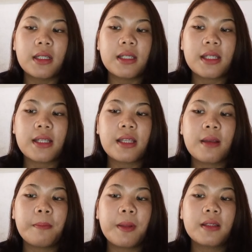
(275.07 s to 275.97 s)
This
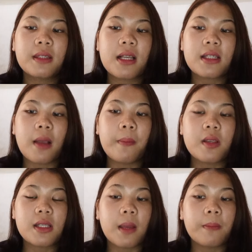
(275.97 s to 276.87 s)
example talks
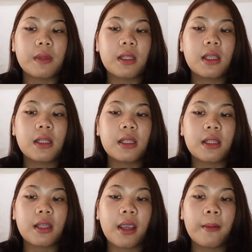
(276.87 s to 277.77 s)
about something
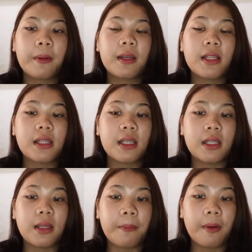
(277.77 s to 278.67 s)
that happened
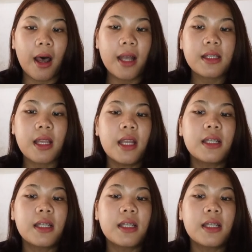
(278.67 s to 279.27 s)
in the past.